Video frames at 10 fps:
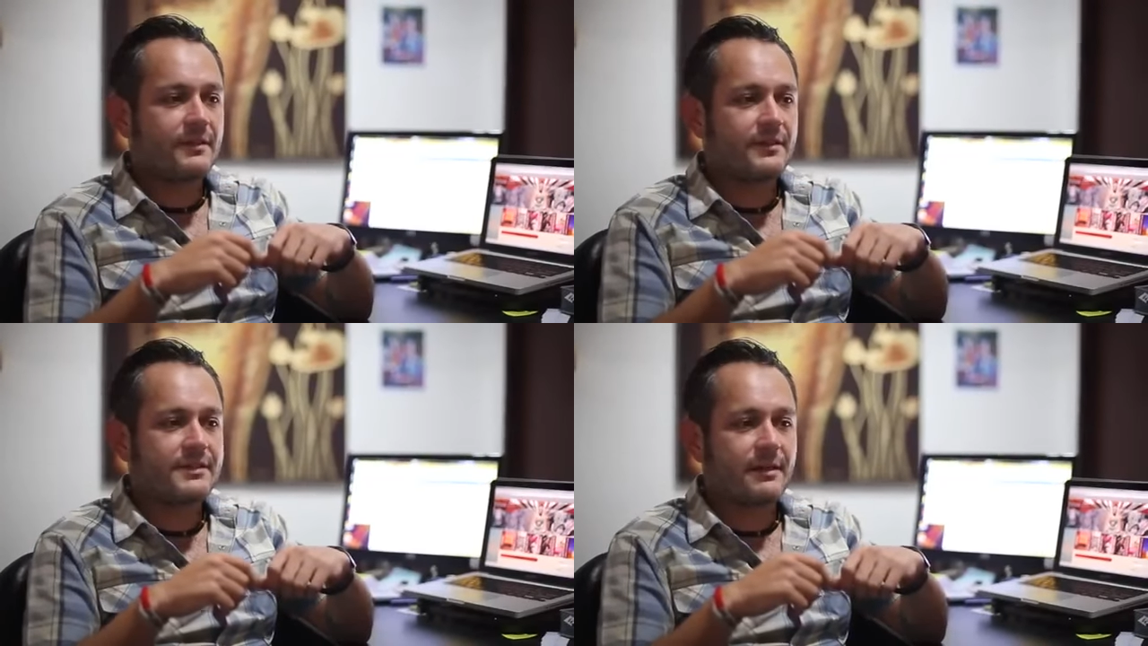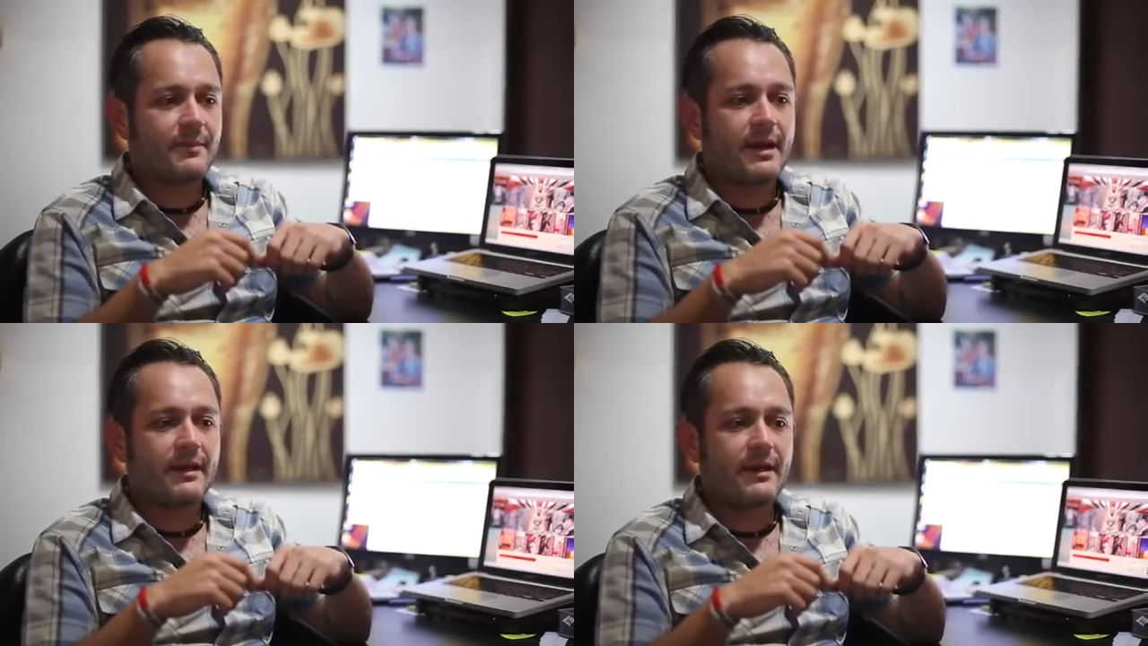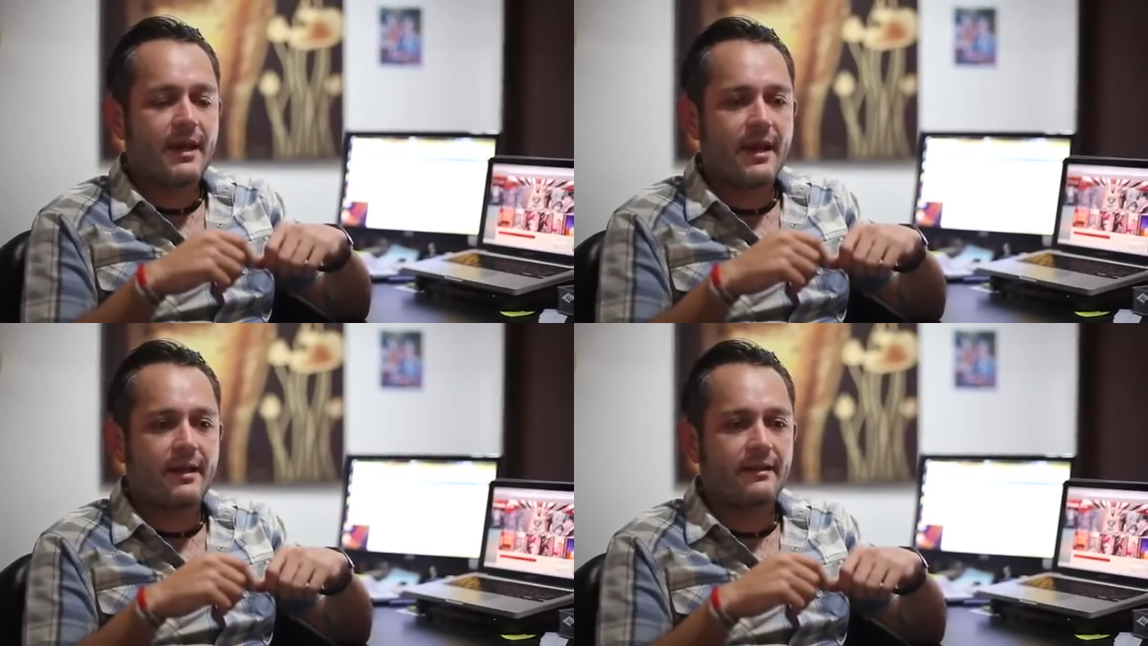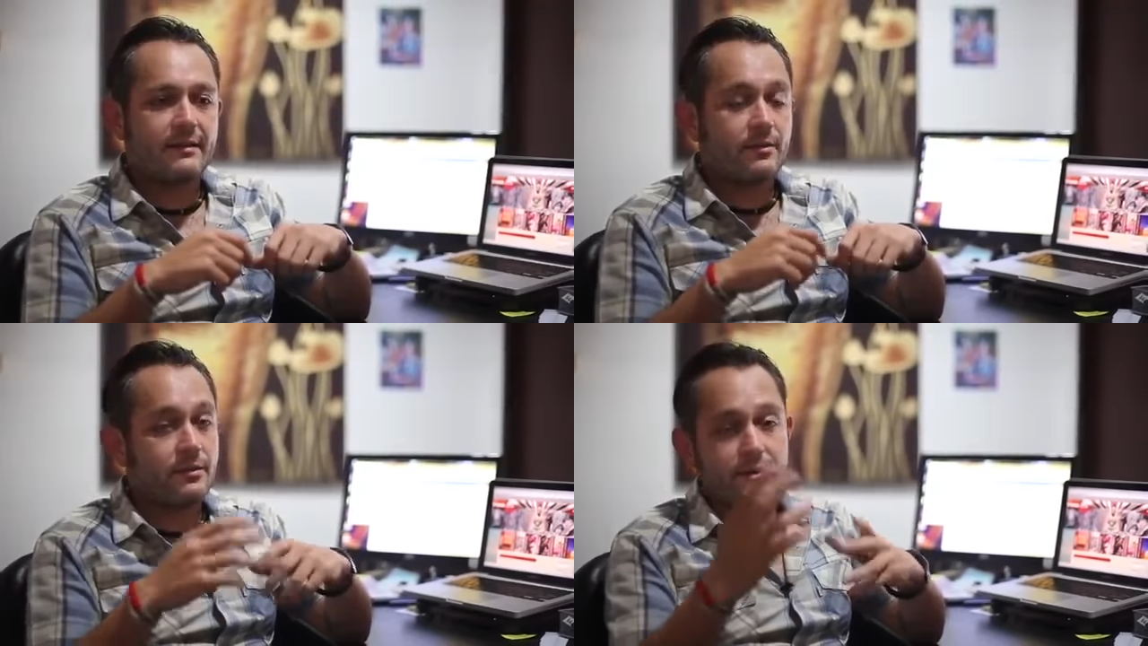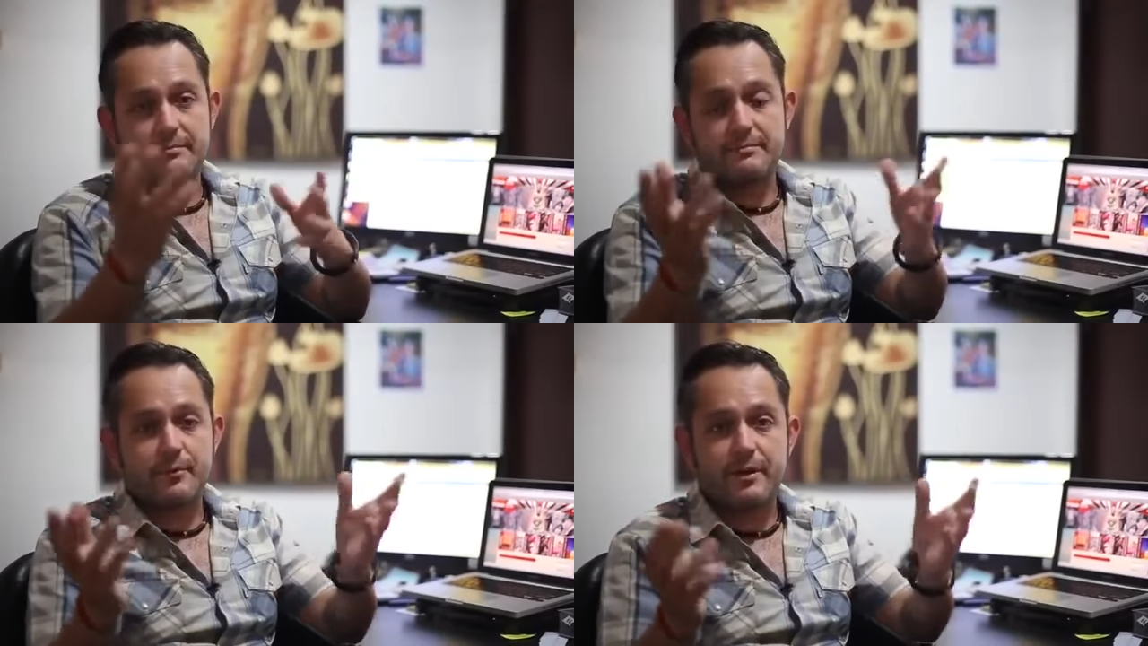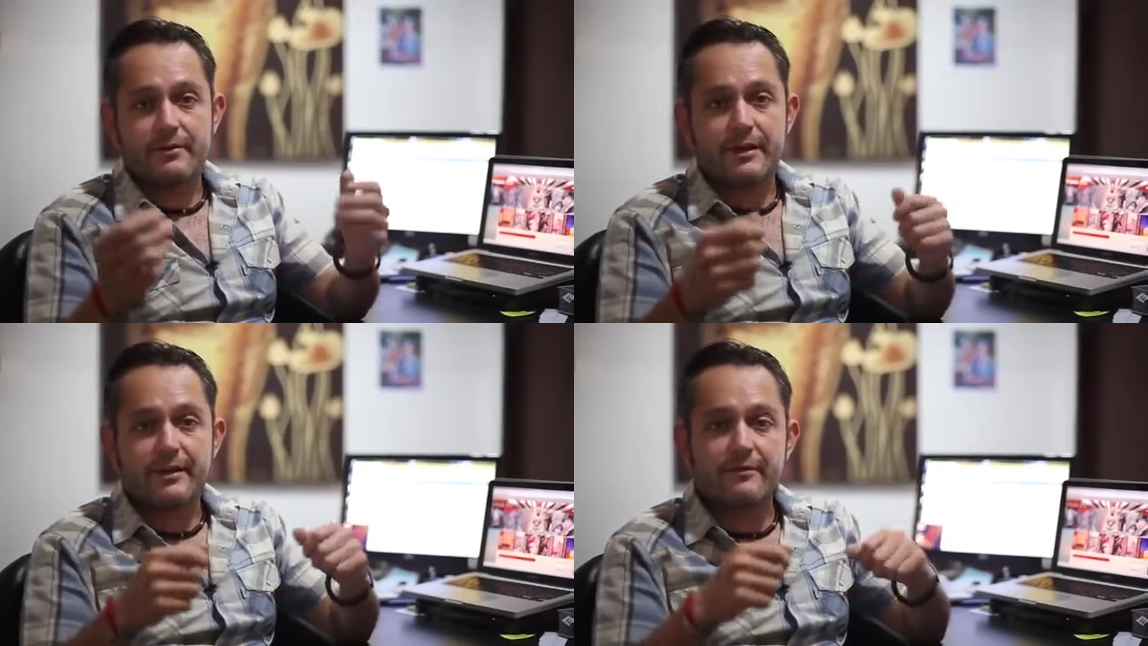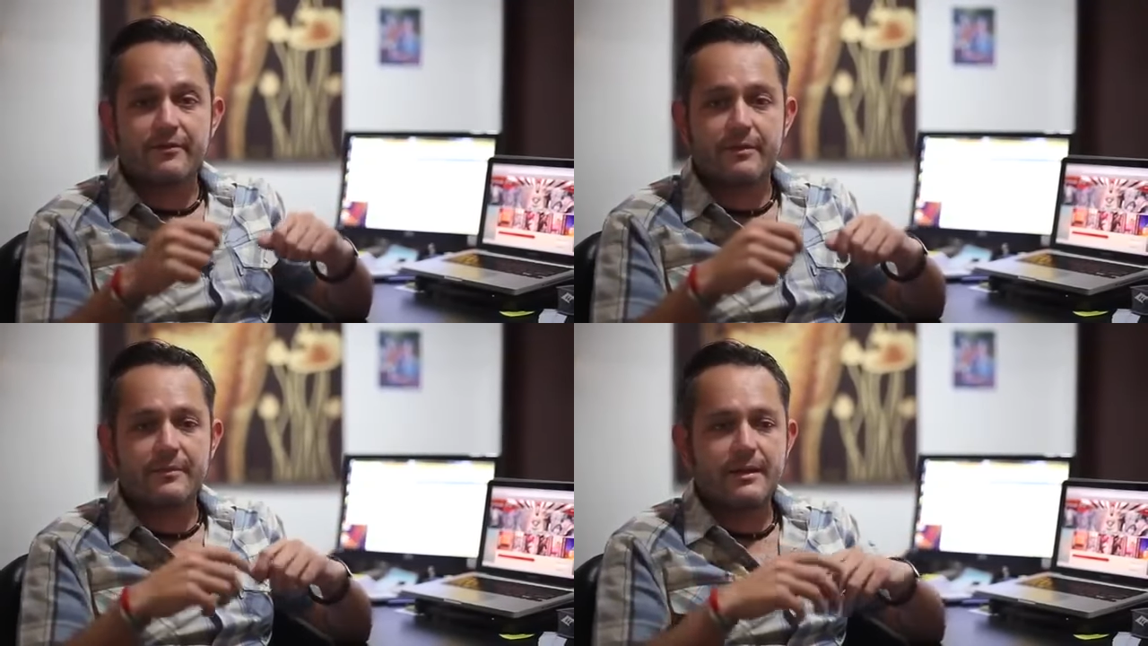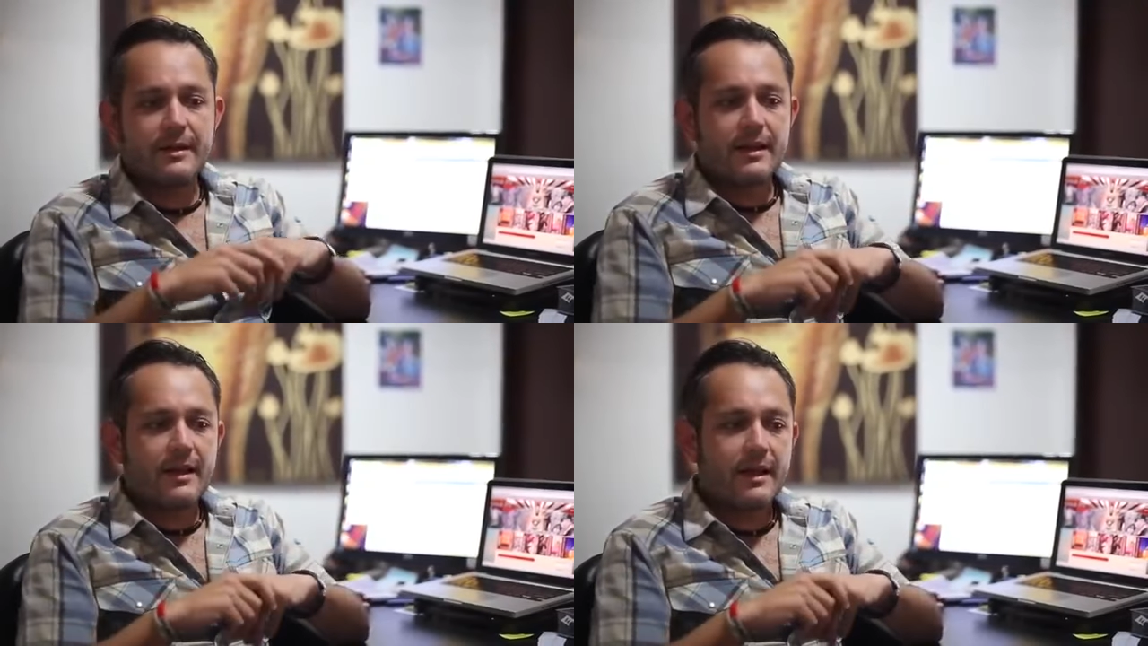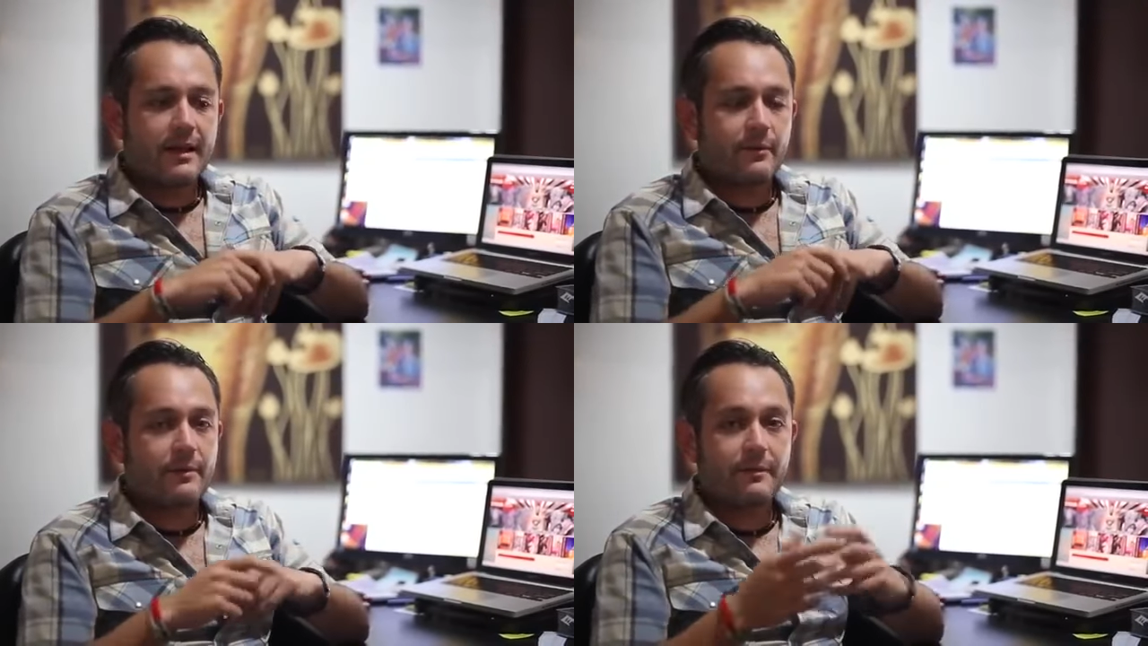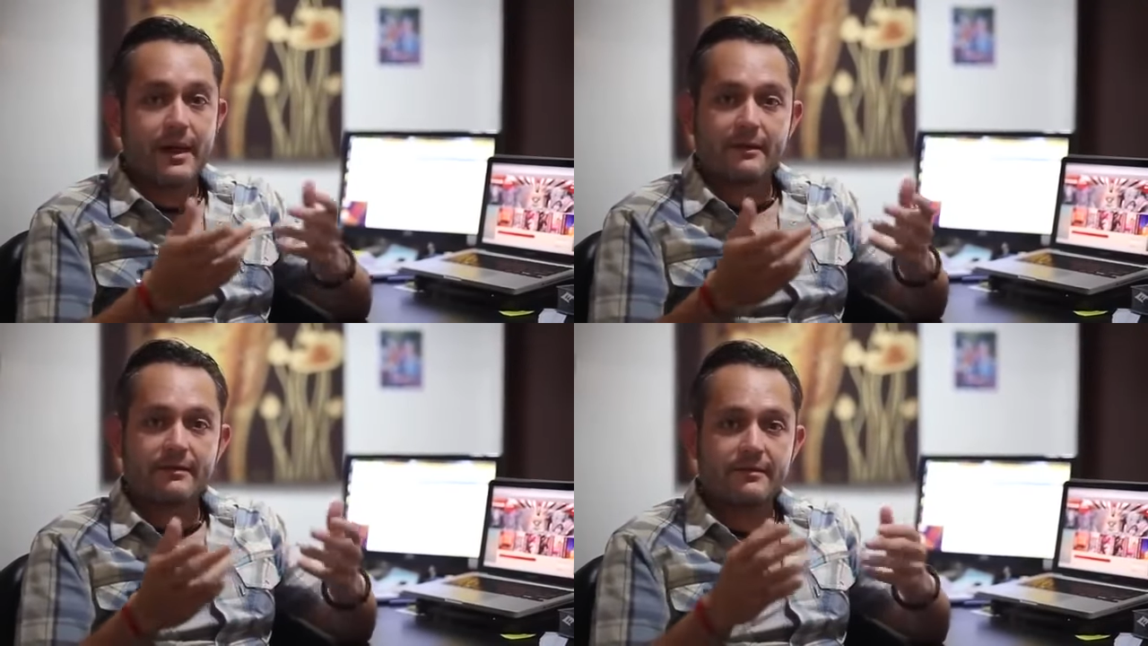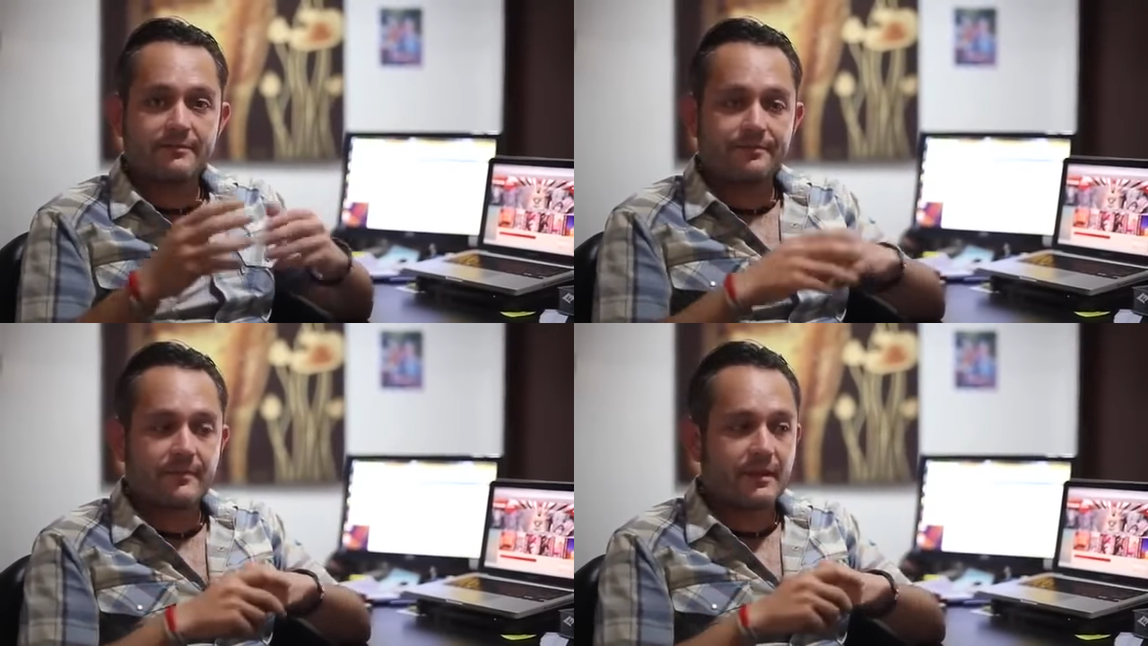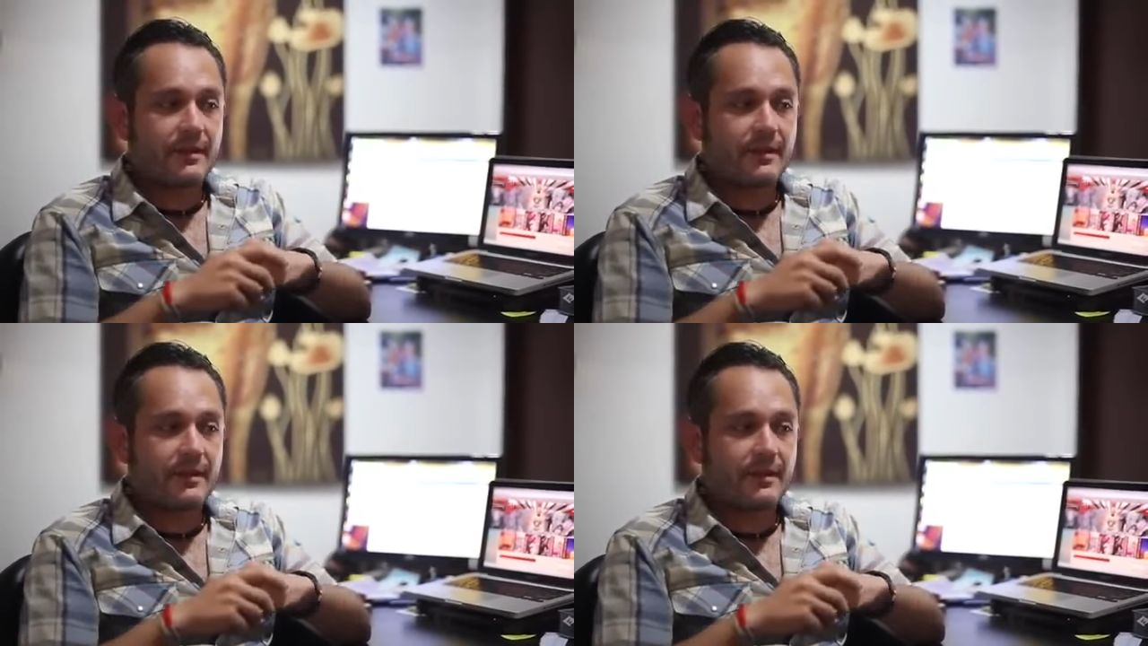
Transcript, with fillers: here in Chiang Mai and or wherever they come from and we make bags.